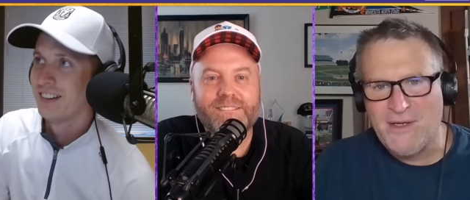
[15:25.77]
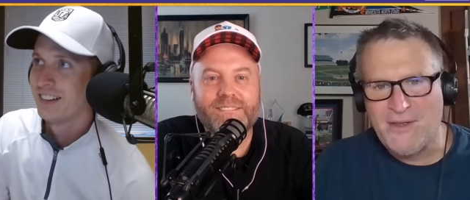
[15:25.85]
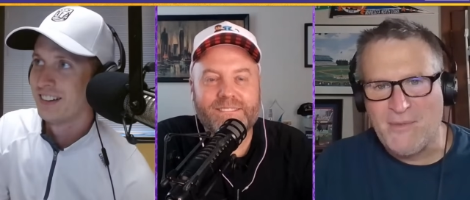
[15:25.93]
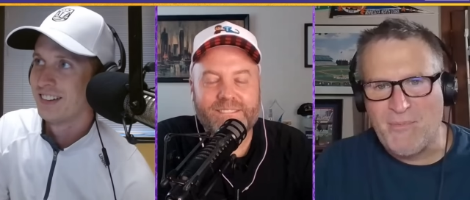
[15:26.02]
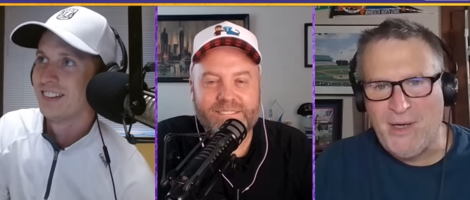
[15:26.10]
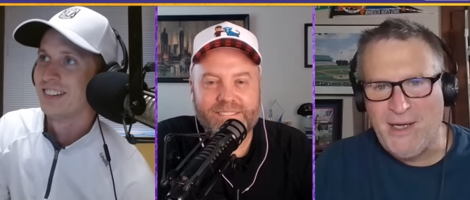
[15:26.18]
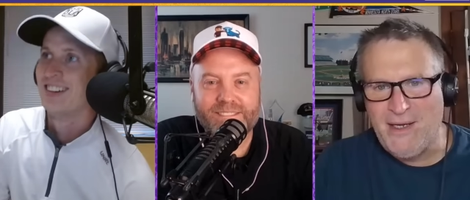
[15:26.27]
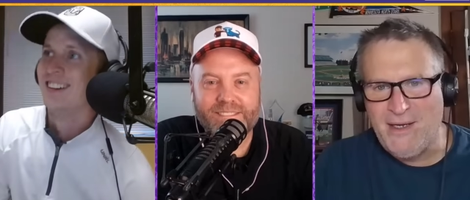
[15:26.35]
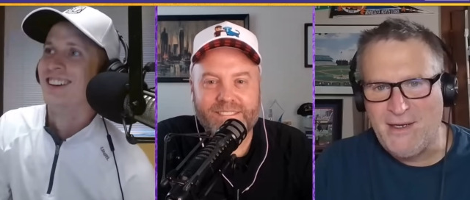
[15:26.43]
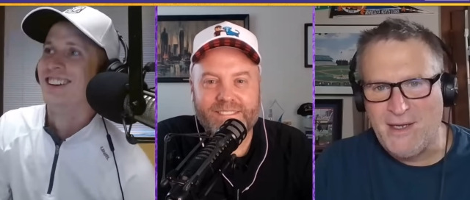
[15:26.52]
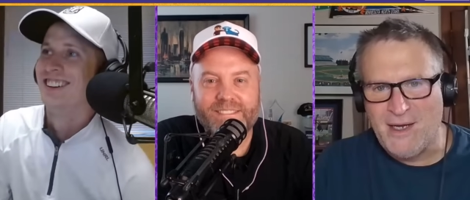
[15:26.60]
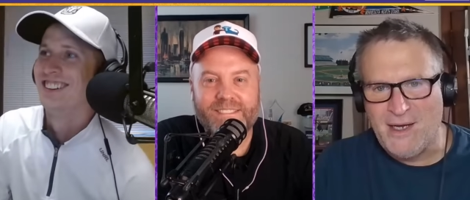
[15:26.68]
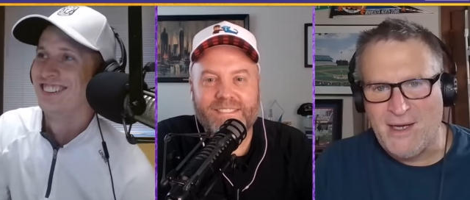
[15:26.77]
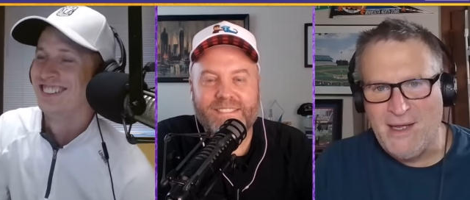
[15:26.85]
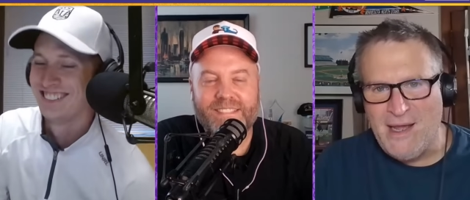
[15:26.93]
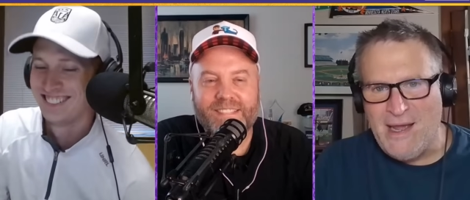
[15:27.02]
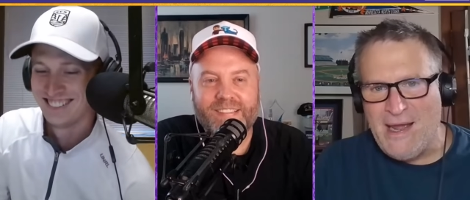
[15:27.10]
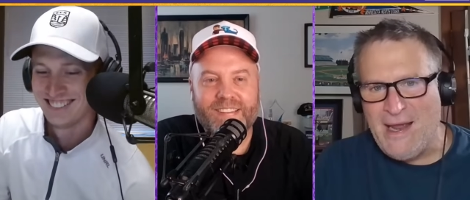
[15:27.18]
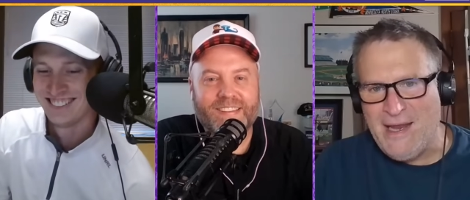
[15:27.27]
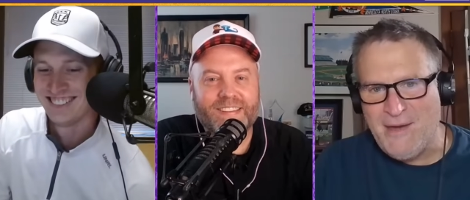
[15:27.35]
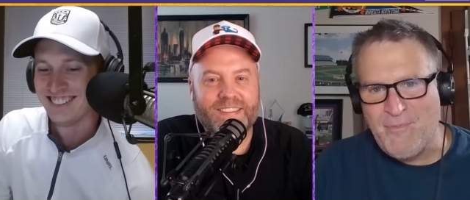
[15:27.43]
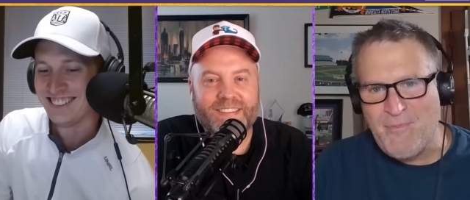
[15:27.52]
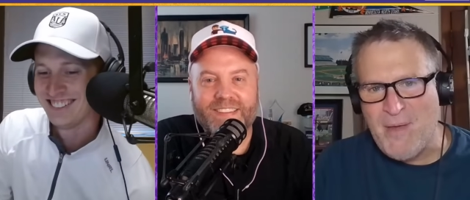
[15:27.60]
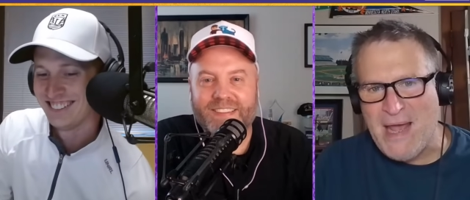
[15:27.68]
Speaker 1: down the pike. Uh,
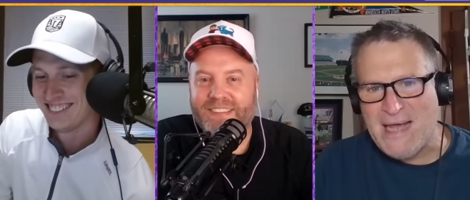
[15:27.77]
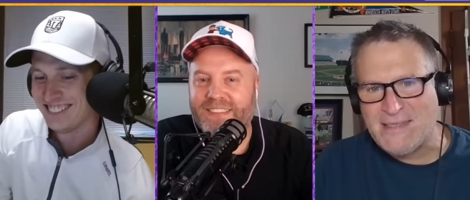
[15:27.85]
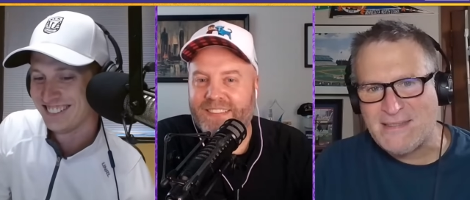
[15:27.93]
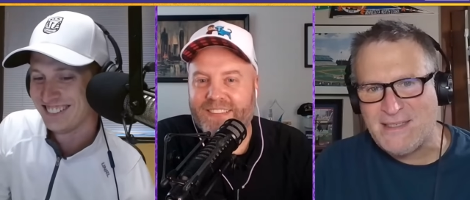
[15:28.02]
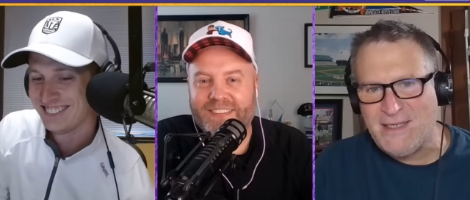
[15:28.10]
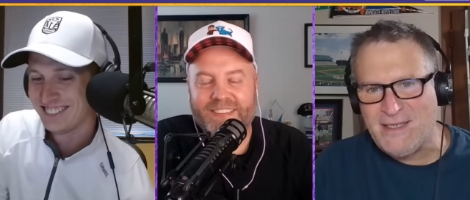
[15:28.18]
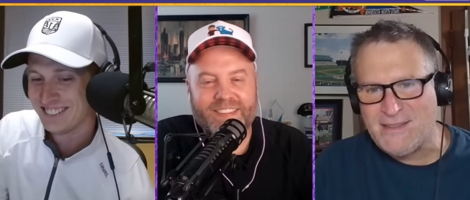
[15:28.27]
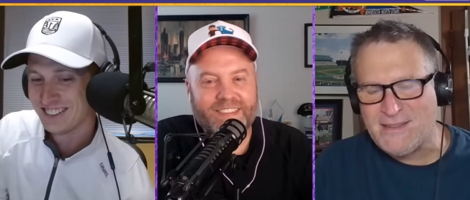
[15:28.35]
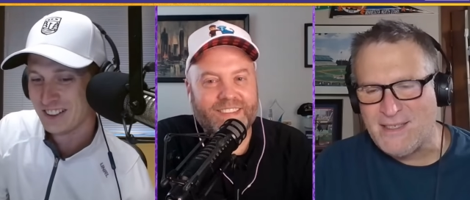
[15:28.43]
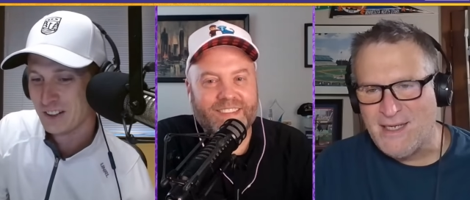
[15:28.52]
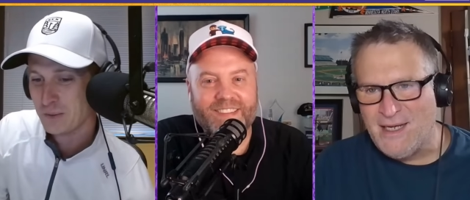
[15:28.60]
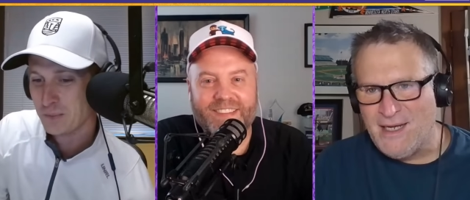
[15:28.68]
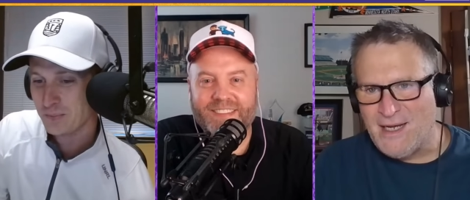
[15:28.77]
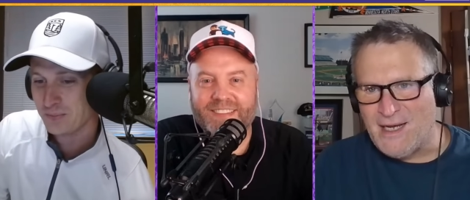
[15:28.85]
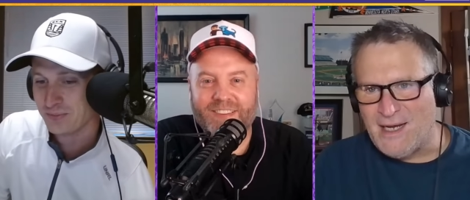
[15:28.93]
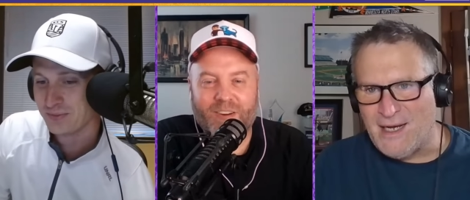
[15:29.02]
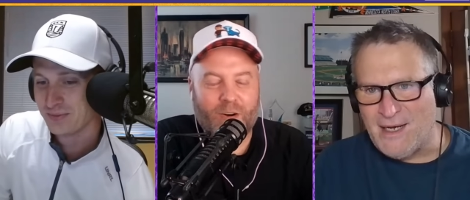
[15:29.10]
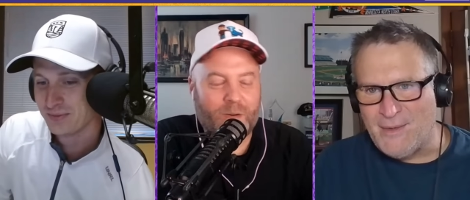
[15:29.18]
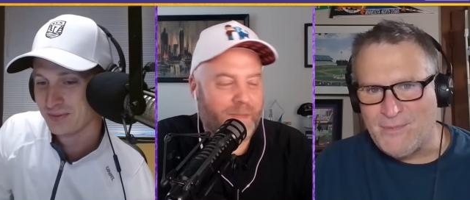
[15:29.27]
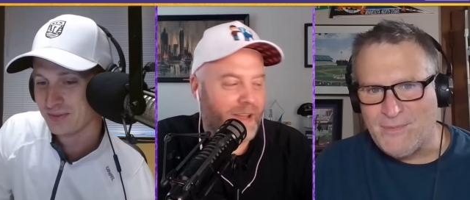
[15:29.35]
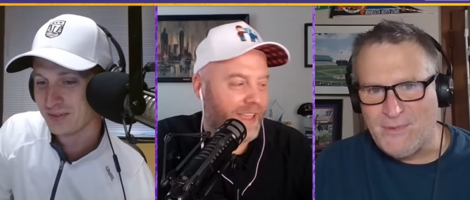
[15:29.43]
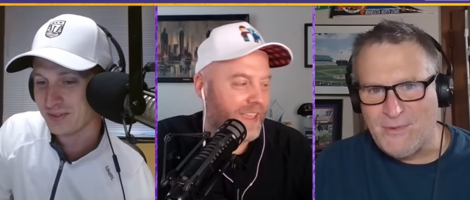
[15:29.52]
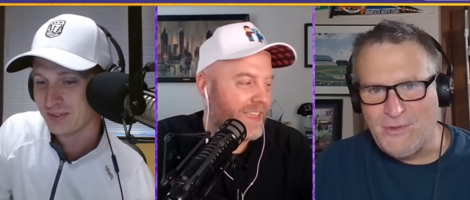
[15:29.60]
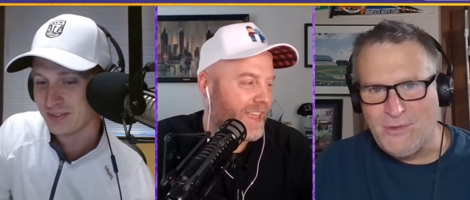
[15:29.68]
Hank Baskett. Um, oh
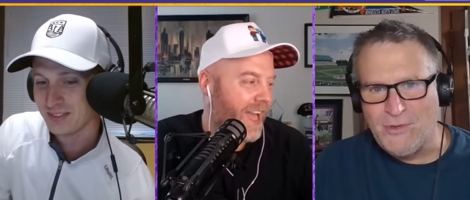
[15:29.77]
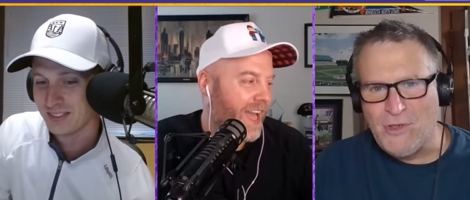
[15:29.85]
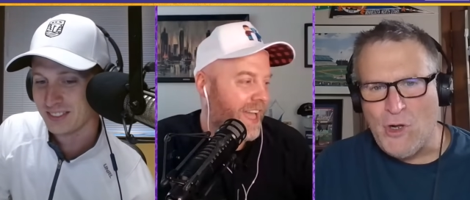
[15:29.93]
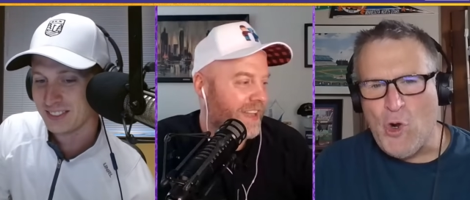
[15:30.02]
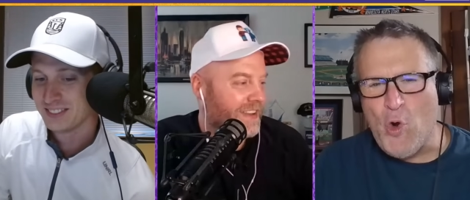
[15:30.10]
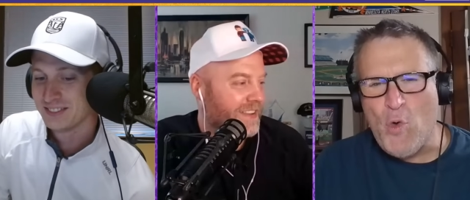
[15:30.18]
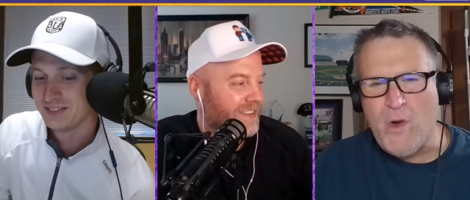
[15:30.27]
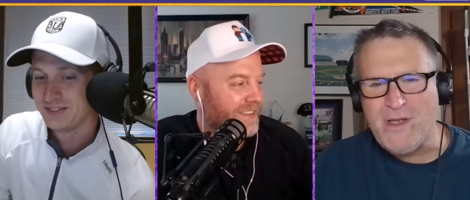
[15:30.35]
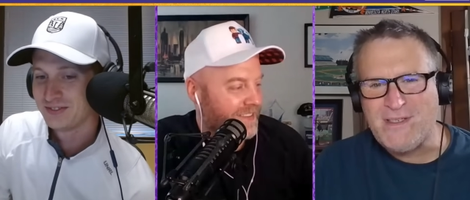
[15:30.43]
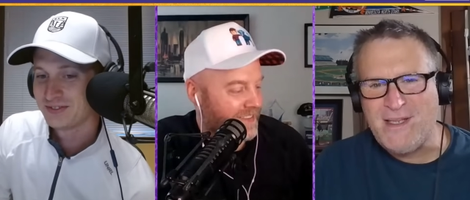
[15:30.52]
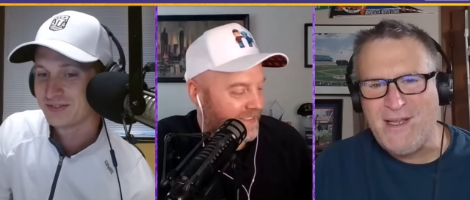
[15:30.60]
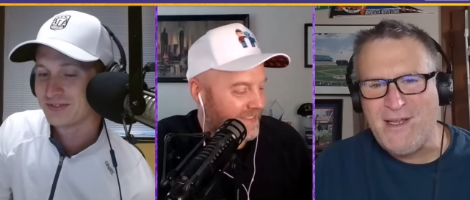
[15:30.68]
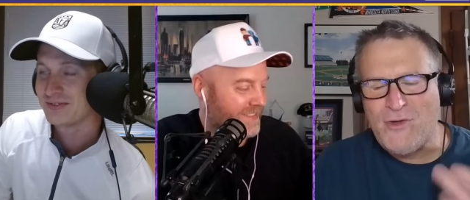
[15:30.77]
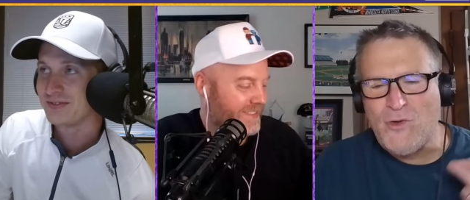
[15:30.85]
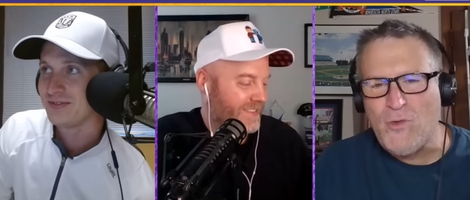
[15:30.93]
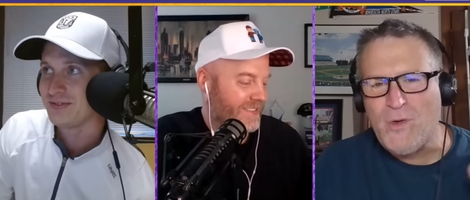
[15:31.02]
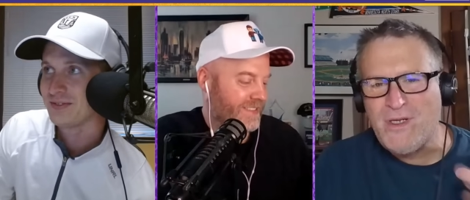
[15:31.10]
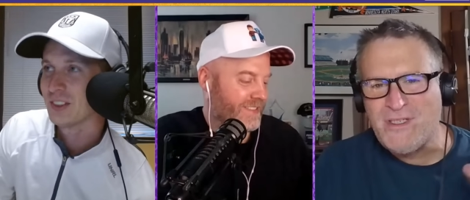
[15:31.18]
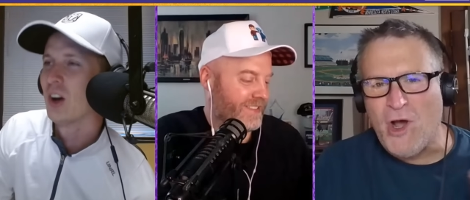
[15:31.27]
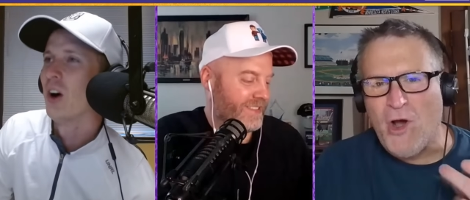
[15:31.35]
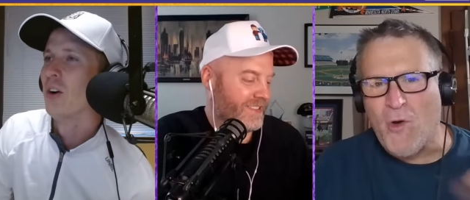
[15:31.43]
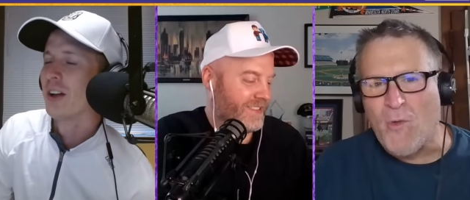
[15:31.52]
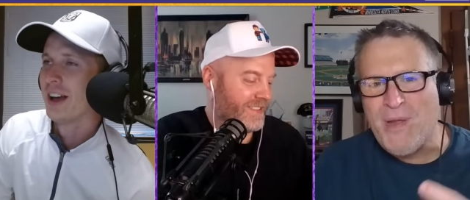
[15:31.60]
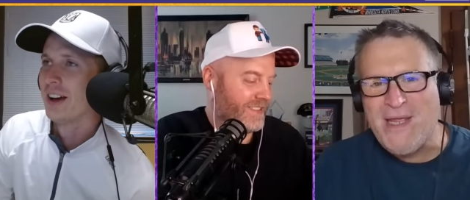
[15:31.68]
my who, god. Who is the who is oh,
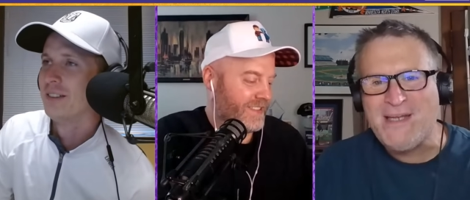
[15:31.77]
oh yeah.